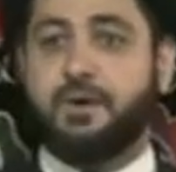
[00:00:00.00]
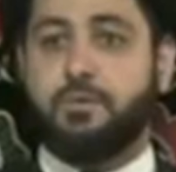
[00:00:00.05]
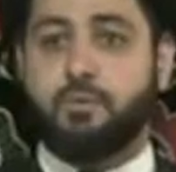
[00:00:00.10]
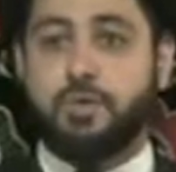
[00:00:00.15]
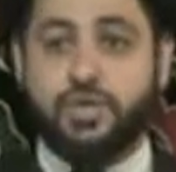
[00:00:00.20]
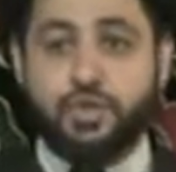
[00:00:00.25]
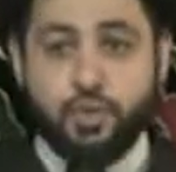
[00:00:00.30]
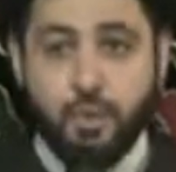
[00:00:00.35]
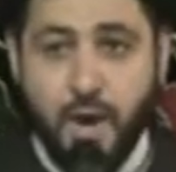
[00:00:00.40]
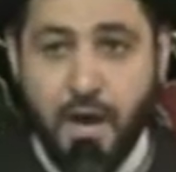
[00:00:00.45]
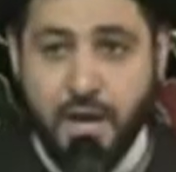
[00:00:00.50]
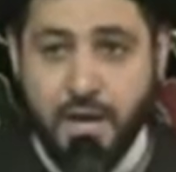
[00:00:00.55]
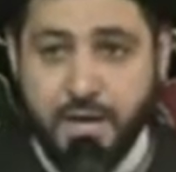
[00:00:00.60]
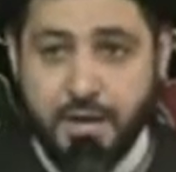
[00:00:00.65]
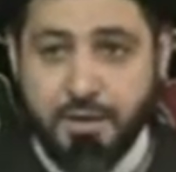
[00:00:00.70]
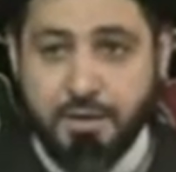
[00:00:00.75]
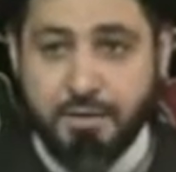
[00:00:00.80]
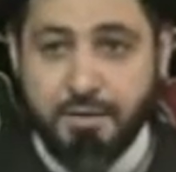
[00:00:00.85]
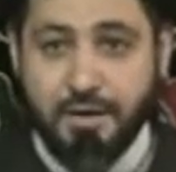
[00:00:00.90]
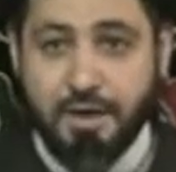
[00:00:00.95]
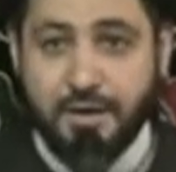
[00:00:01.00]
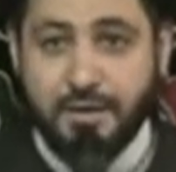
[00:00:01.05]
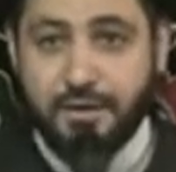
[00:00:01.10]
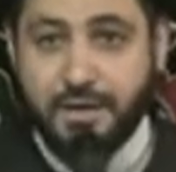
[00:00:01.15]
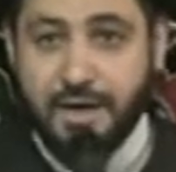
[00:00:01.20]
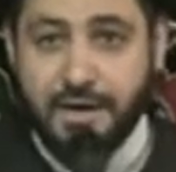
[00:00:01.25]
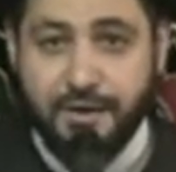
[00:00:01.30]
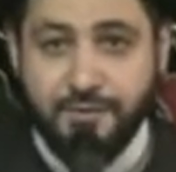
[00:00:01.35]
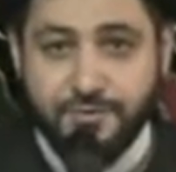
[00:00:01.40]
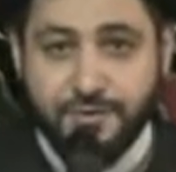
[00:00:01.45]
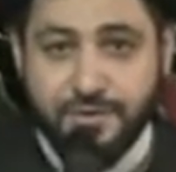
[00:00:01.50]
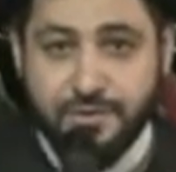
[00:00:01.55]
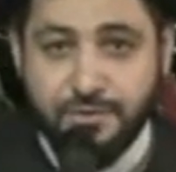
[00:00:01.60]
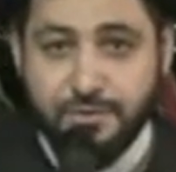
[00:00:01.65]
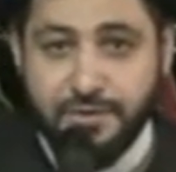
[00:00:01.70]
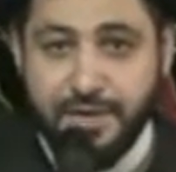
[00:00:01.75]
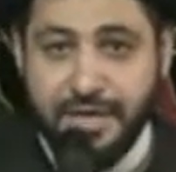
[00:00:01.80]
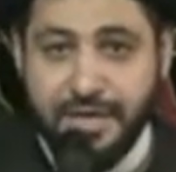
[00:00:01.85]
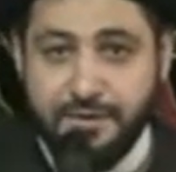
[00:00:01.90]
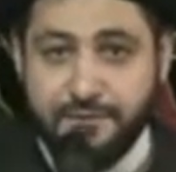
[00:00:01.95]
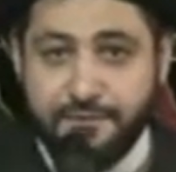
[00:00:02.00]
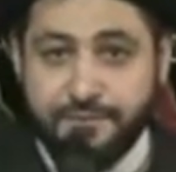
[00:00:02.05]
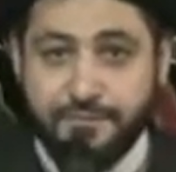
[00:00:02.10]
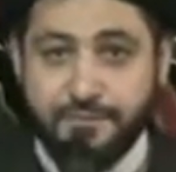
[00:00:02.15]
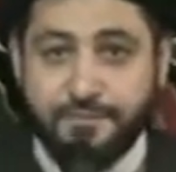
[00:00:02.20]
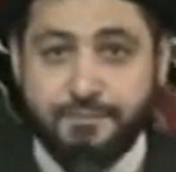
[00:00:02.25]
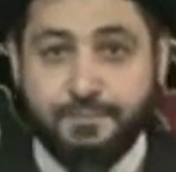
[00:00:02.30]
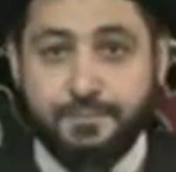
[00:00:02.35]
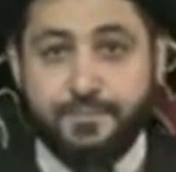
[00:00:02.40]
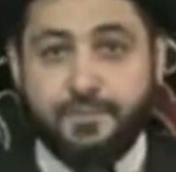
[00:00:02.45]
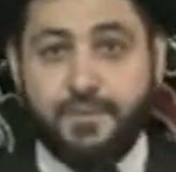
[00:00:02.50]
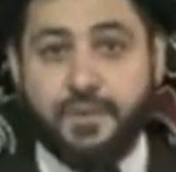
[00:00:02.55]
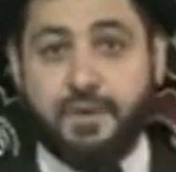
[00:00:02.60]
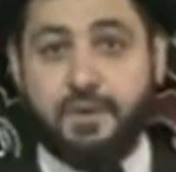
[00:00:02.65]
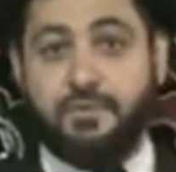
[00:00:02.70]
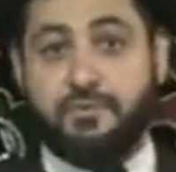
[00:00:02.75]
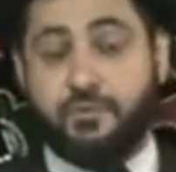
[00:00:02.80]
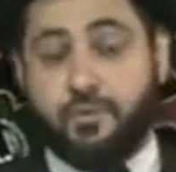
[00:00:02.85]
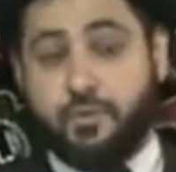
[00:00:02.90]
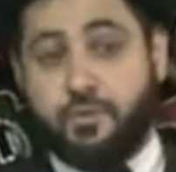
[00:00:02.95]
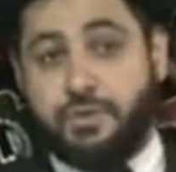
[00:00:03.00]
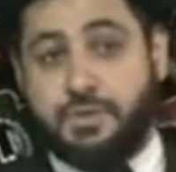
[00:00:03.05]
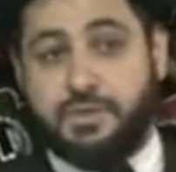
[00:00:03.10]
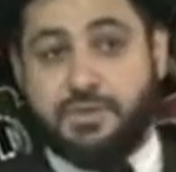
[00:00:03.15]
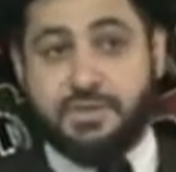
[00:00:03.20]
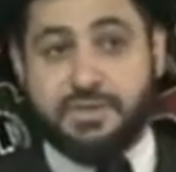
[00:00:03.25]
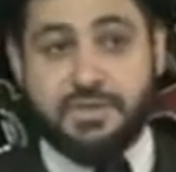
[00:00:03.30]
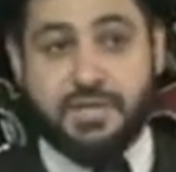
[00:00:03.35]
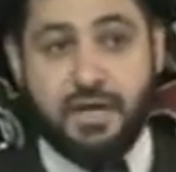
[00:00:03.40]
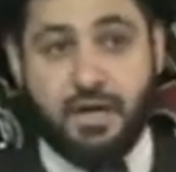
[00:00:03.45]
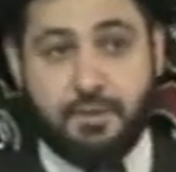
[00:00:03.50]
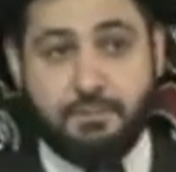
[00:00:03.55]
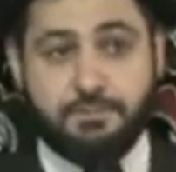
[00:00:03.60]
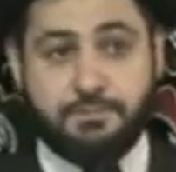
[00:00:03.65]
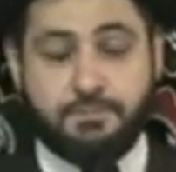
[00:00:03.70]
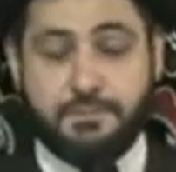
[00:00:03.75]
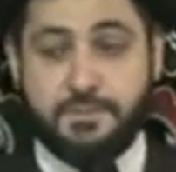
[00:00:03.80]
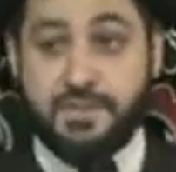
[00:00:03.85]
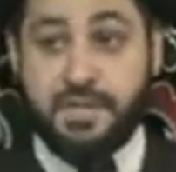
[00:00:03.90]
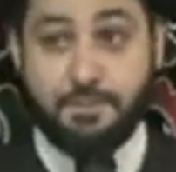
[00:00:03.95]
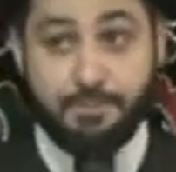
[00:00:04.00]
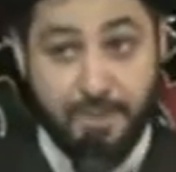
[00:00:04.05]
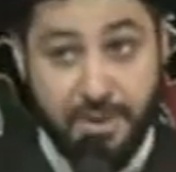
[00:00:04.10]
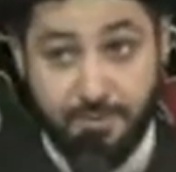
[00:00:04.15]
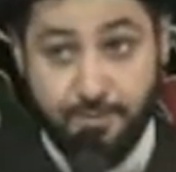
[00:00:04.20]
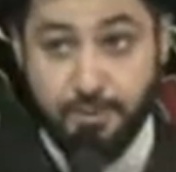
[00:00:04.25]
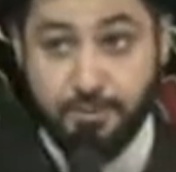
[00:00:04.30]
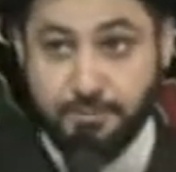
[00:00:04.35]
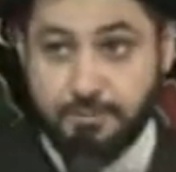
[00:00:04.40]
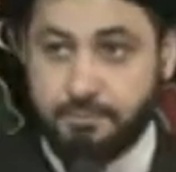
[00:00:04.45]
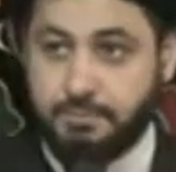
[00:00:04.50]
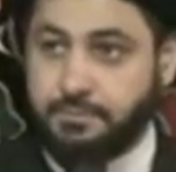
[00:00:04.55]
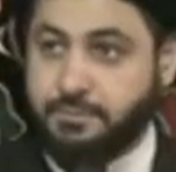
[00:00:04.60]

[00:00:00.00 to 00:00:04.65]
which one? I have to leave? Of course, Islam. Some people.